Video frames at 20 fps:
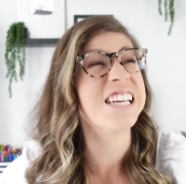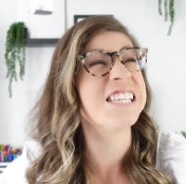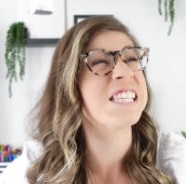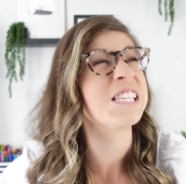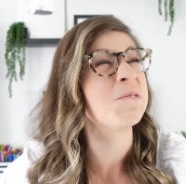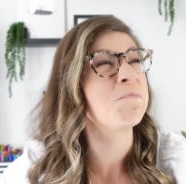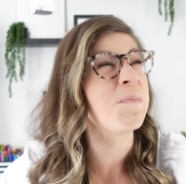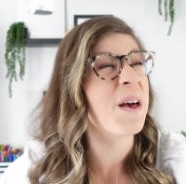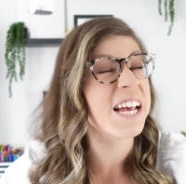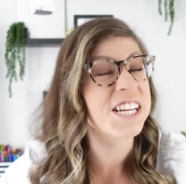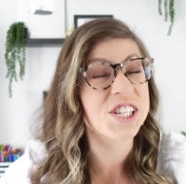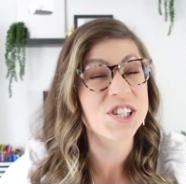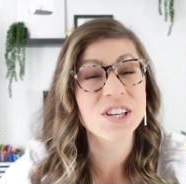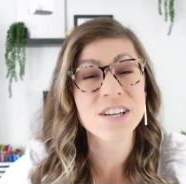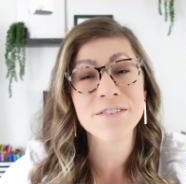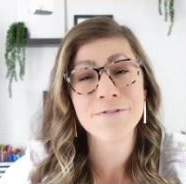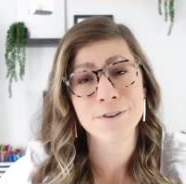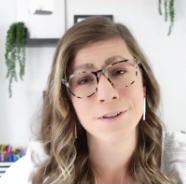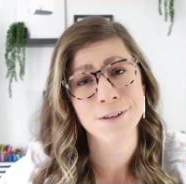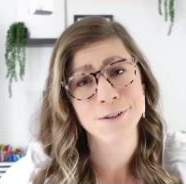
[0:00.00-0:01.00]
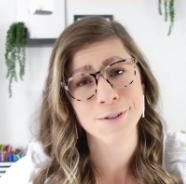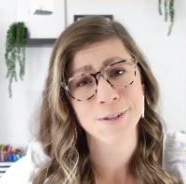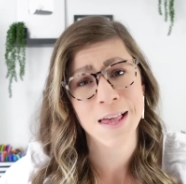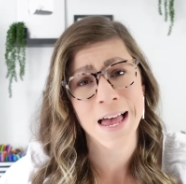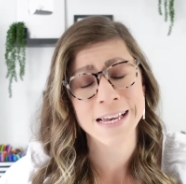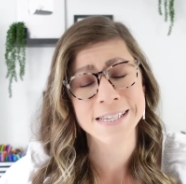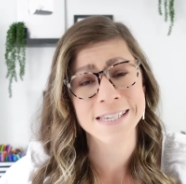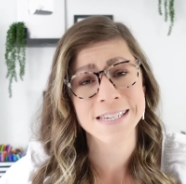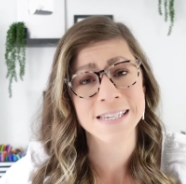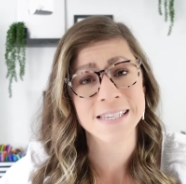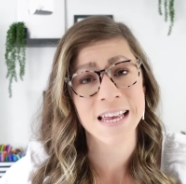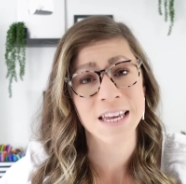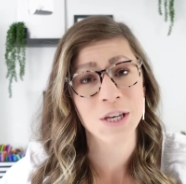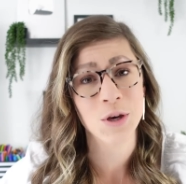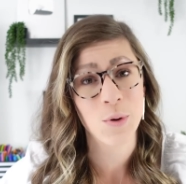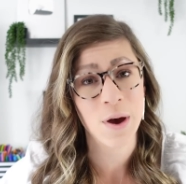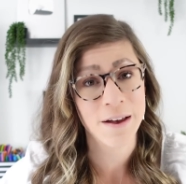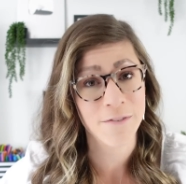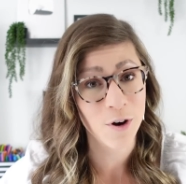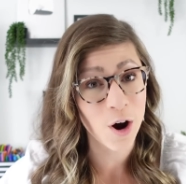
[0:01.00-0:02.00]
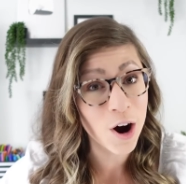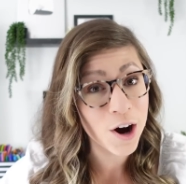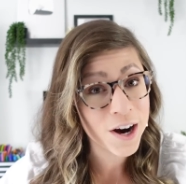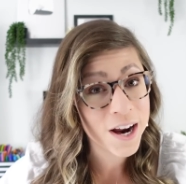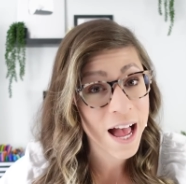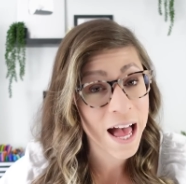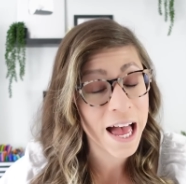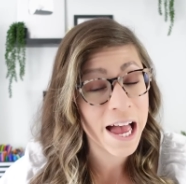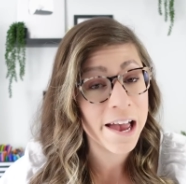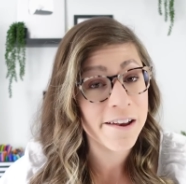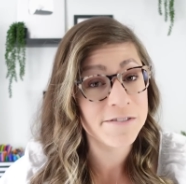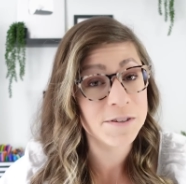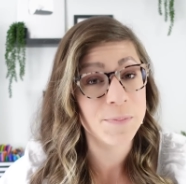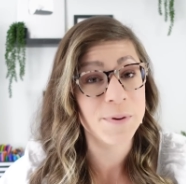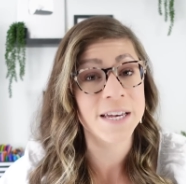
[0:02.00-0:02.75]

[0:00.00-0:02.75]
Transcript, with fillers: especially for those classes that you have archived,